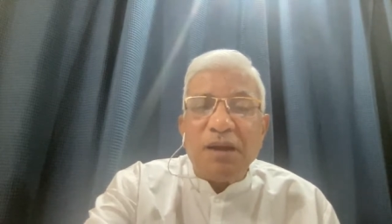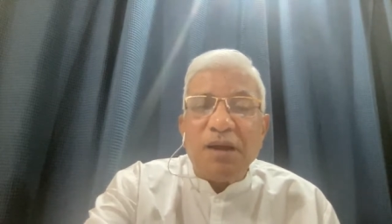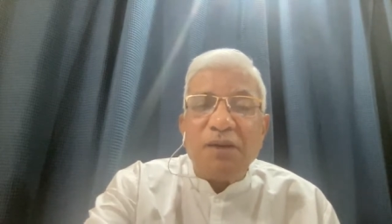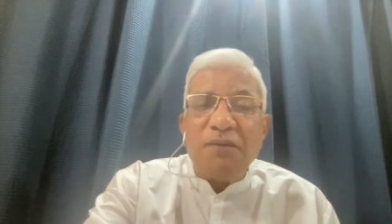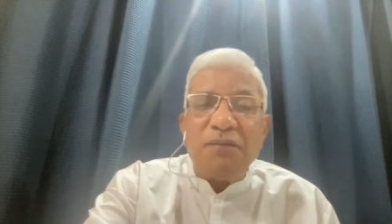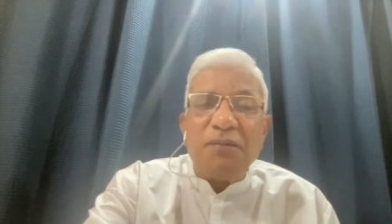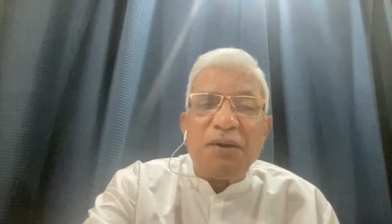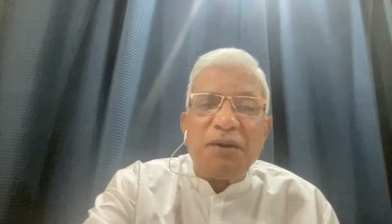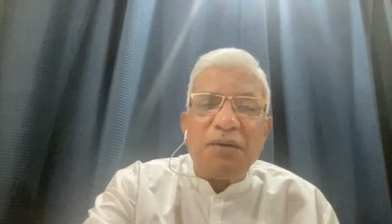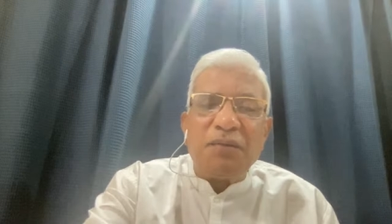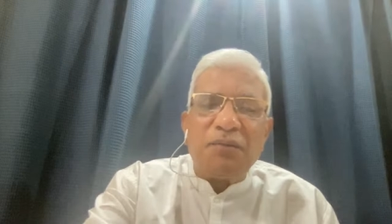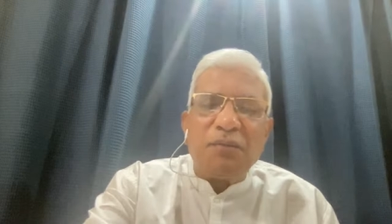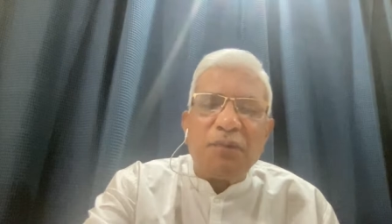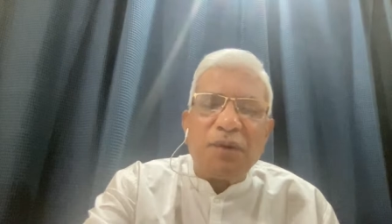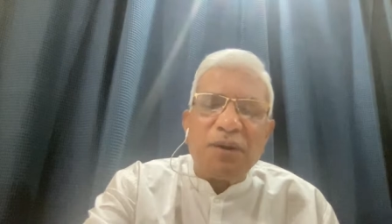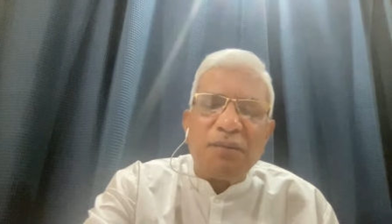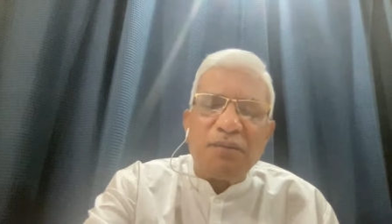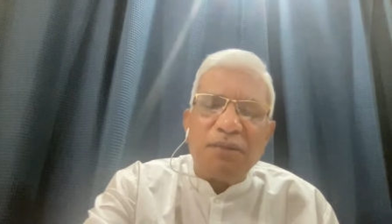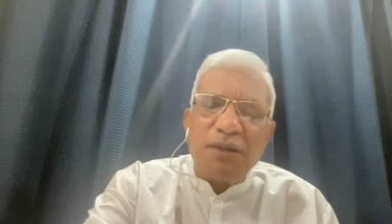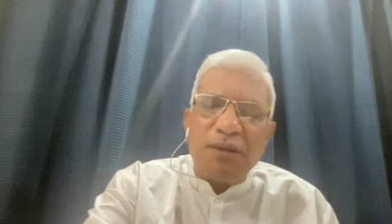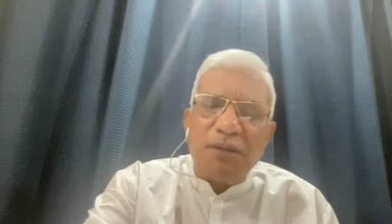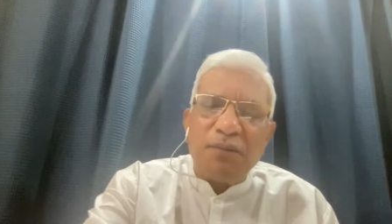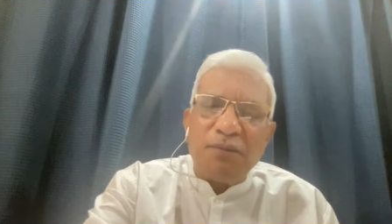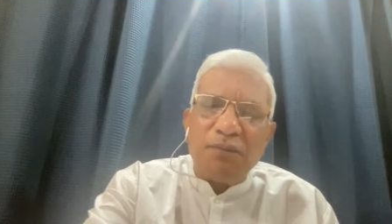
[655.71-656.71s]
In fact, one
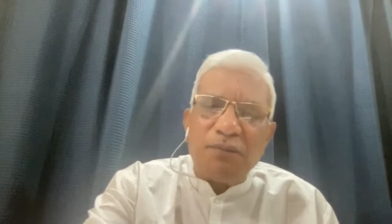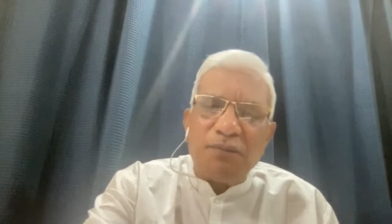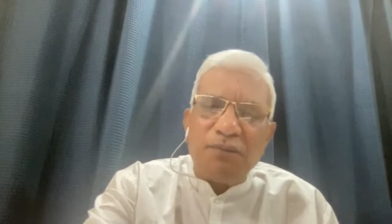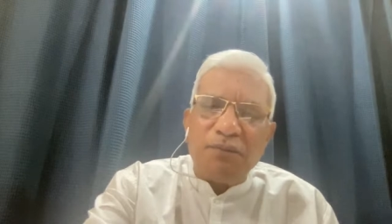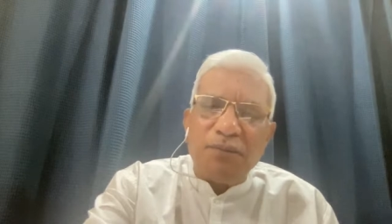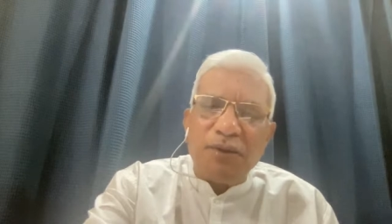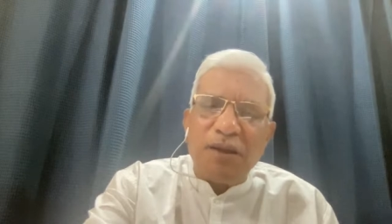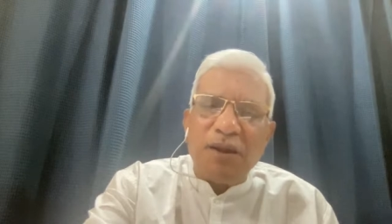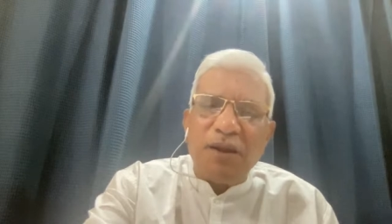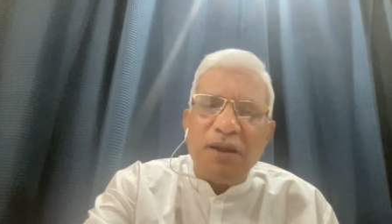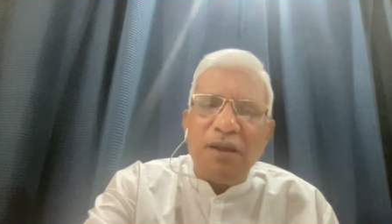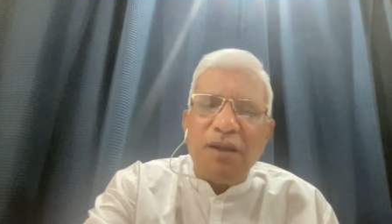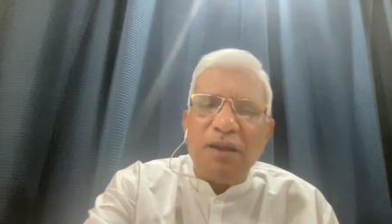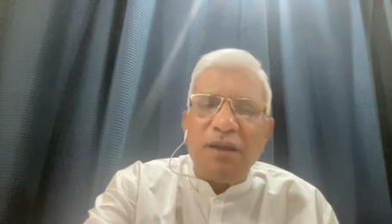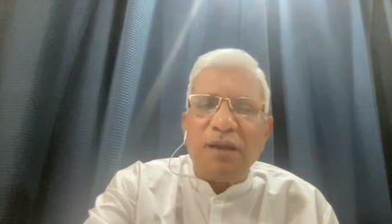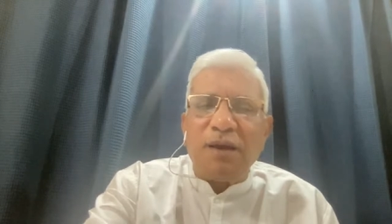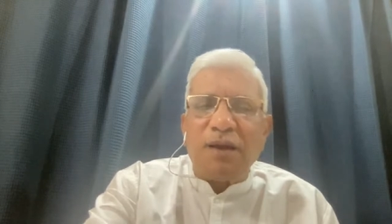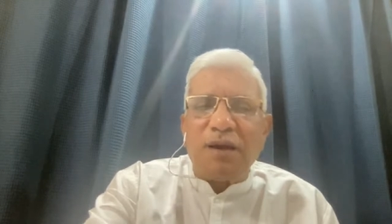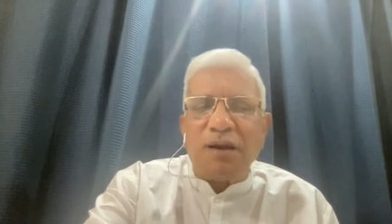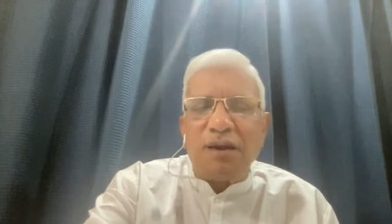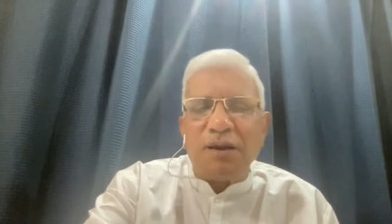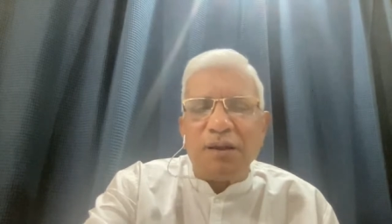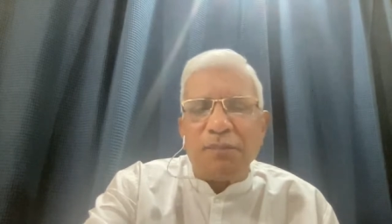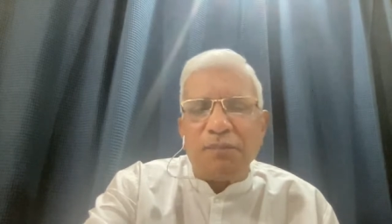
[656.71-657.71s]
of the very
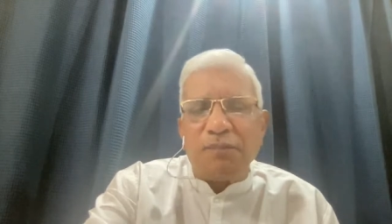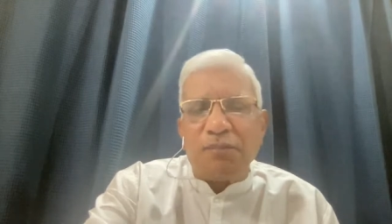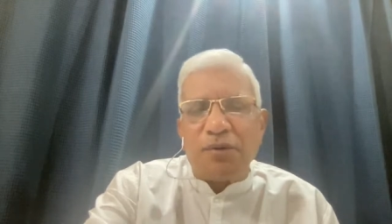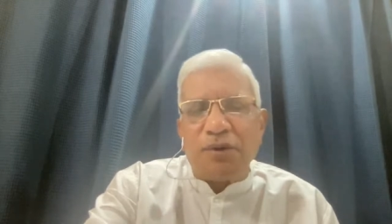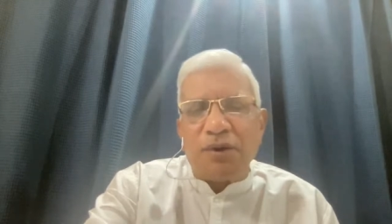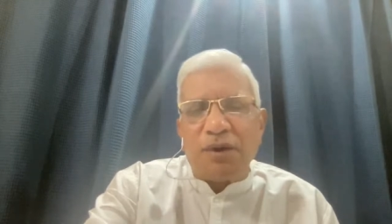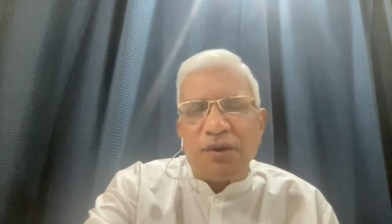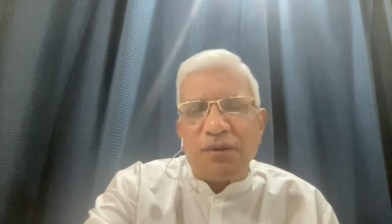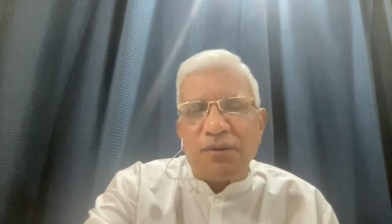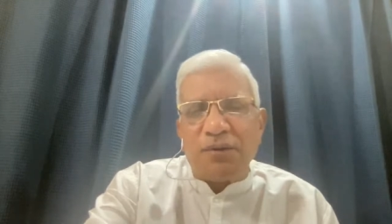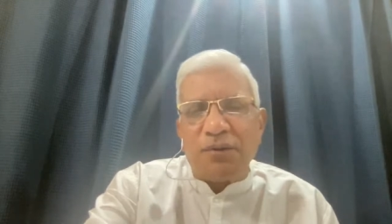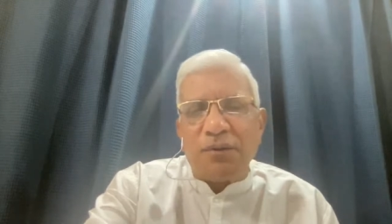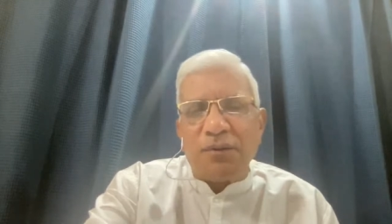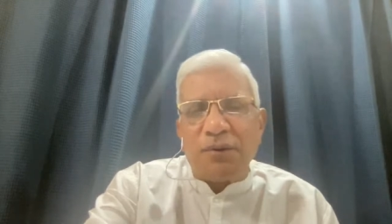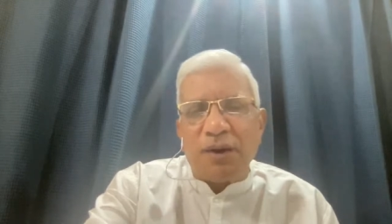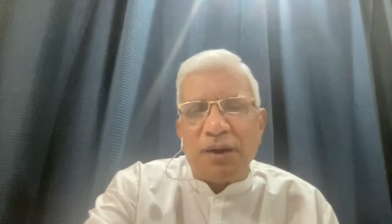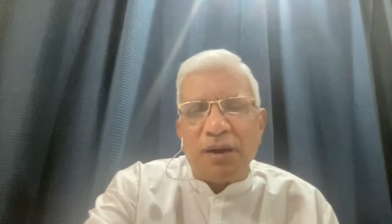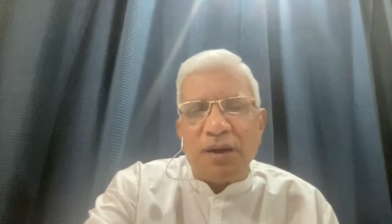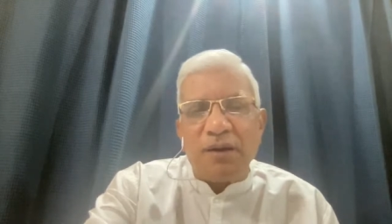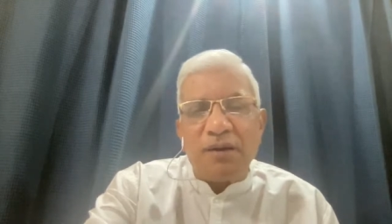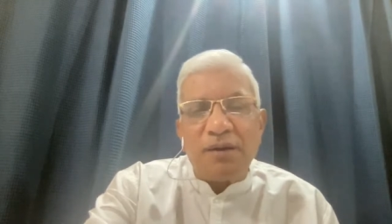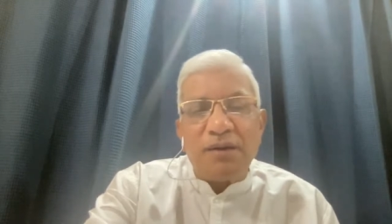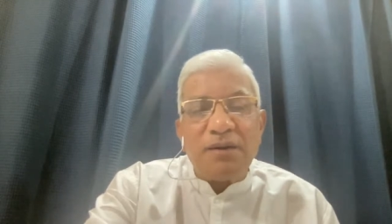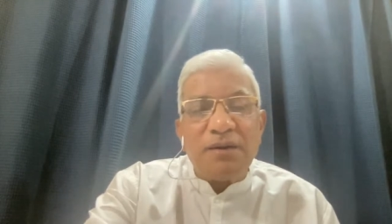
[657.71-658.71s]
early book on
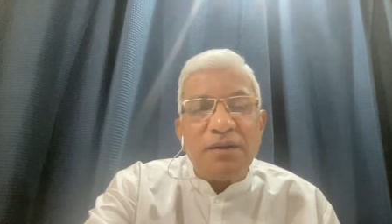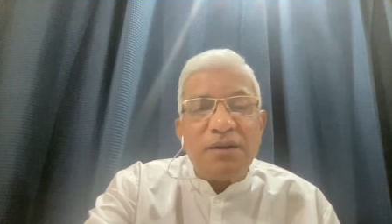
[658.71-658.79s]
yoga